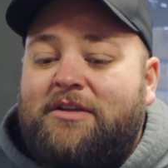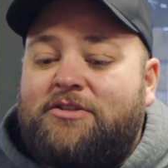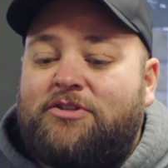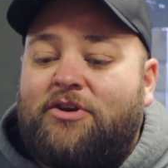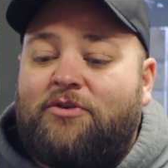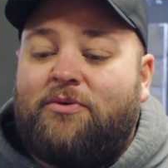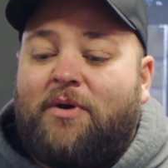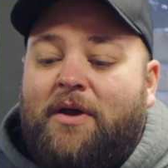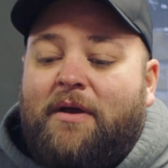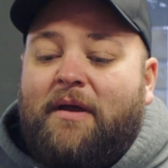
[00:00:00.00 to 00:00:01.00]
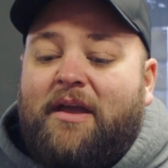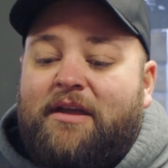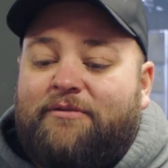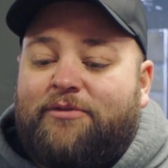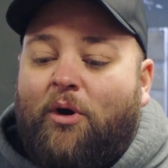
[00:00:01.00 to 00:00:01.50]
So
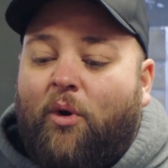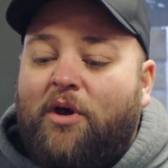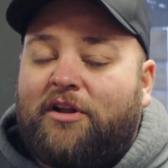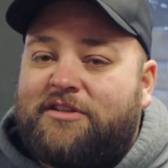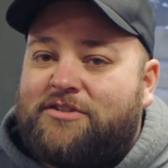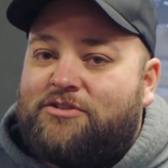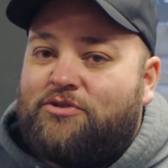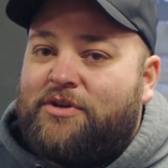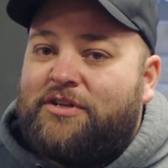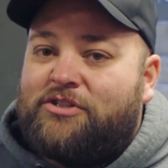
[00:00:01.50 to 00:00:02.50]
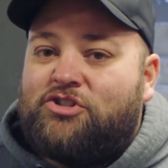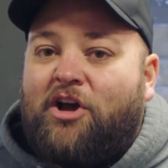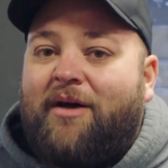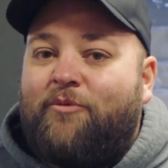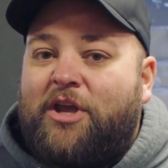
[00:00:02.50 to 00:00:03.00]
if the oil isn't doing its
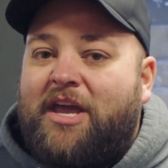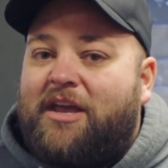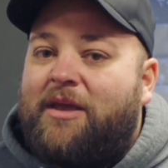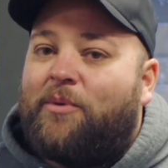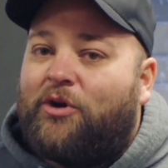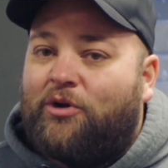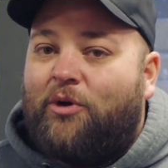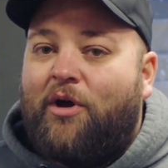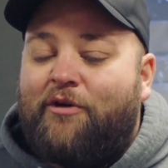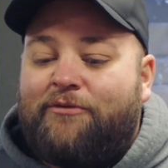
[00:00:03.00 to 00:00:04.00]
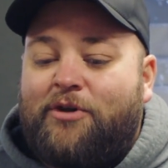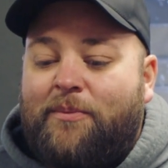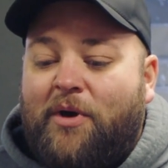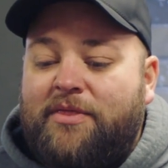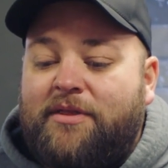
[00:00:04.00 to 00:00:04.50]
job and we can't keep a good oil
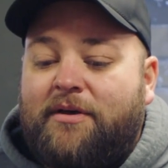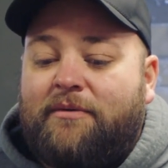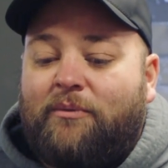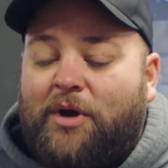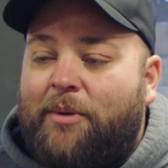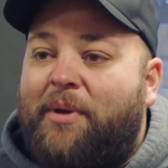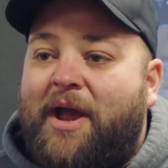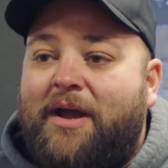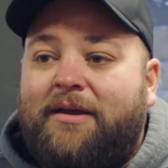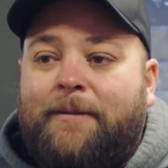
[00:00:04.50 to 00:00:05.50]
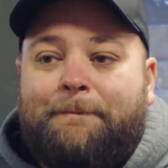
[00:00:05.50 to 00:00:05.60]
film on the ring pack,